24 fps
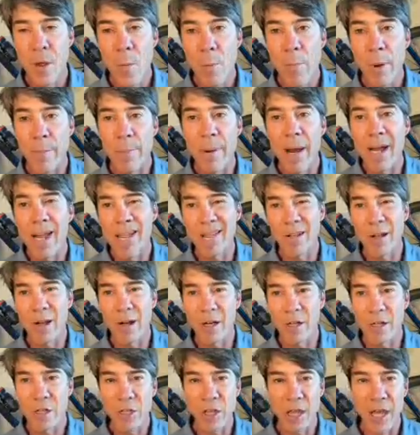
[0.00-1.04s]
but by and
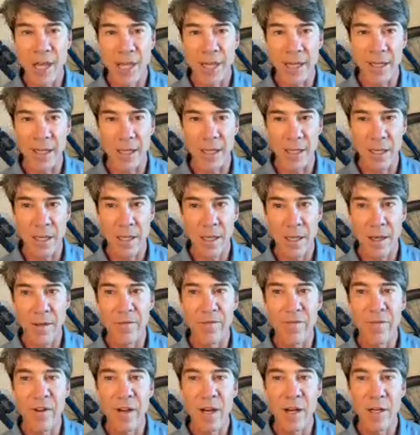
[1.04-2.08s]
large like a
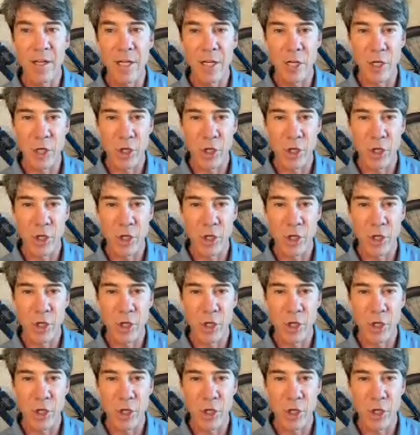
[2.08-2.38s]
very